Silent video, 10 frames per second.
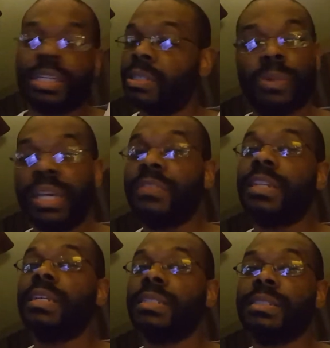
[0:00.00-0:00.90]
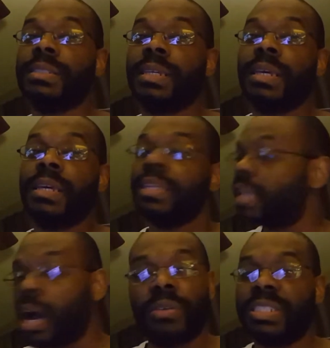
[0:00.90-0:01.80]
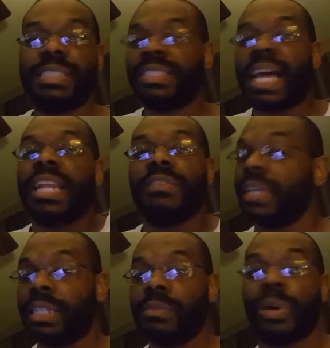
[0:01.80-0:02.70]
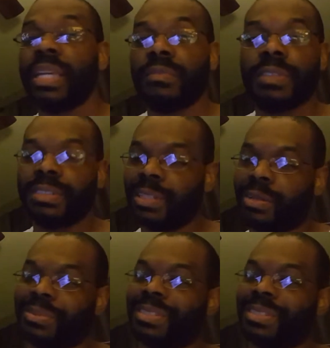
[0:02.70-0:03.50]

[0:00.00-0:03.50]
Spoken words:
couldn't wait for this. Y'all was salivating, waiting. No,